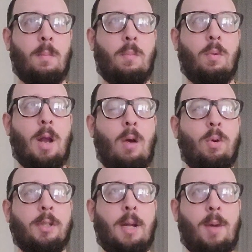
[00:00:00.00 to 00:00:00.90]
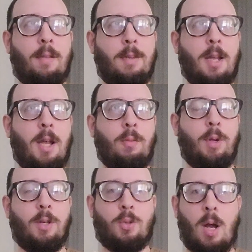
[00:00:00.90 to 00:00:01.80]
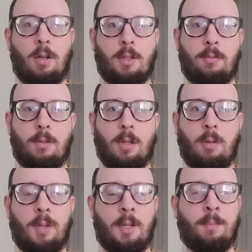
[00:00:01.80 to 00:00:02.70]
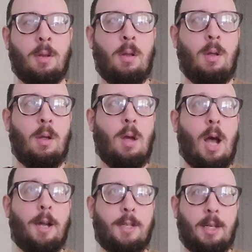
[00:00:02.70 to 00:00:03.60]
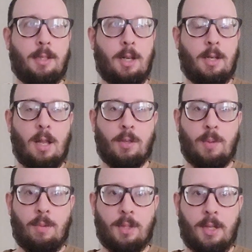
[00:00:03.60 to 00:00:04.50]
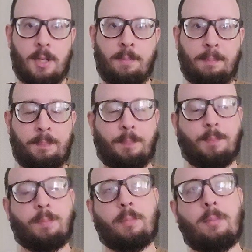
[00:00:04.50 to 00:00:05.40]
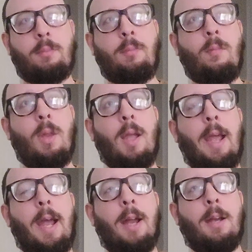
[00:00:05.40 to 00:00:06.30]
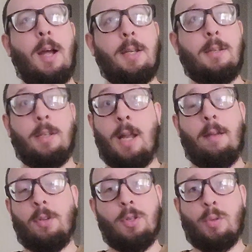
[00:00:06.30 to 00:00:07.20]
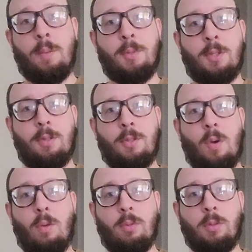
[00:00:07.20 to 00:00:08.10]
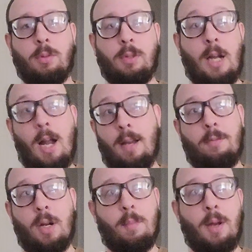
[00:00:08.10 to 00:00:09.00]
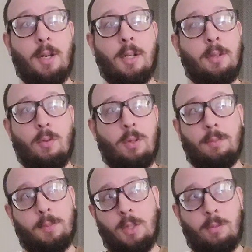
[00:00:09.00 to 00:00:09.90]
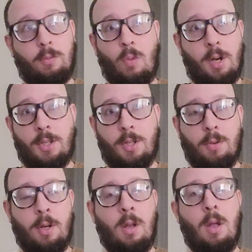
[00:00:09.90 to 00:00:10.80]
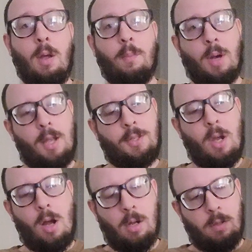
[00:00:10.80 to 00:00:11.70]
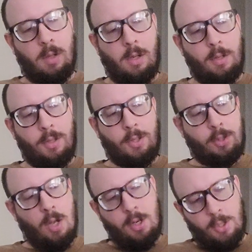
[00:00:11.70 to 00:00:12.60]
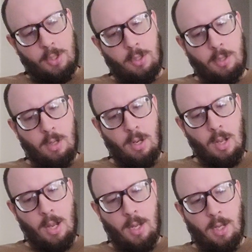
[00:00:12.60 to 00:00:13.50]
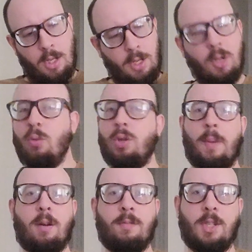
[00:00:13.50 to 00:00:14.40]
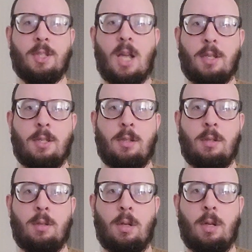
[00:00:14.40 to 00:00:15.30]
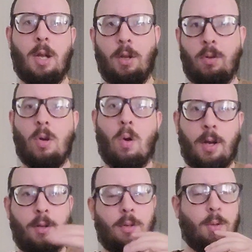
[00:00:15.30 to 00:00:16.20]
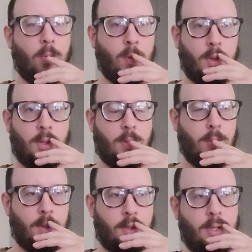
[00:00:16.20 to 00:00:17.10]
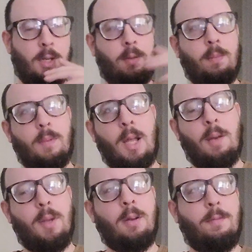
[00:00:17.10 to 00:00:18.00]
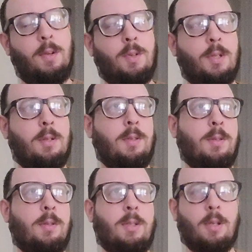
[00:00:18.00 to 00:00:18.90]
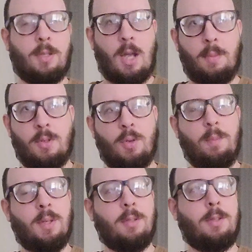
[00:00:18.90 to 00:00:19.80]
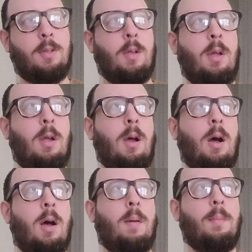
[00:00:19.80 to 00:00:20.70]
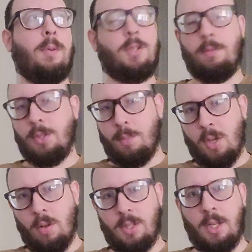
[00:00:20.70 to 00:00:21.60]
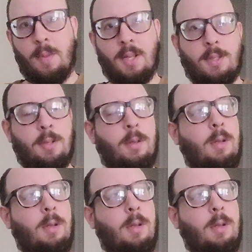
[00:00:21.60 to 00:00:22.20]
When I worked at my VA, we had trialed it for a little bit. I had taken psychedelics when I was a kid, and I didn't have good trips, so I would not have recommended it or wanted to do it. But I saw such a huge amount of success, and you can go ahead and you can Google these and you can see ketamine infusions, psilocybin treatments. There's even something called TMS.